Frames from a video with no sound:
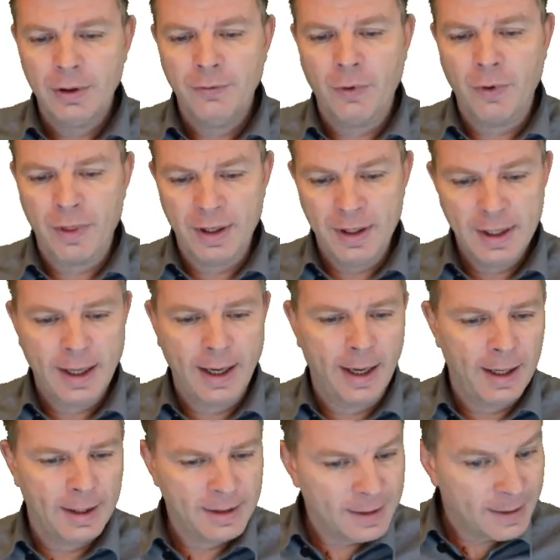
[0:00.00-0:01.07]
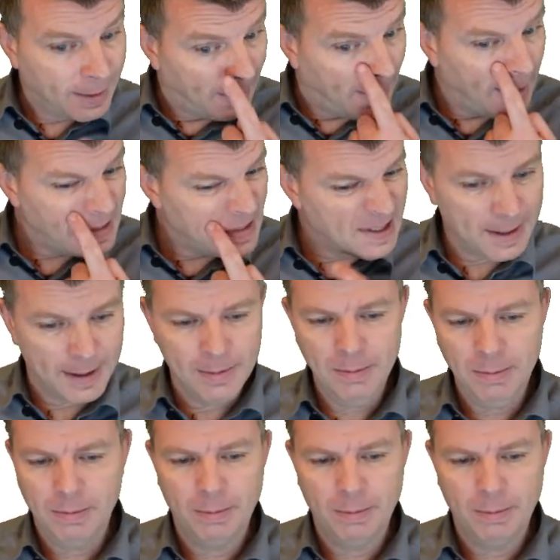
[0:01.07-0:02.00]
For the EKS cluster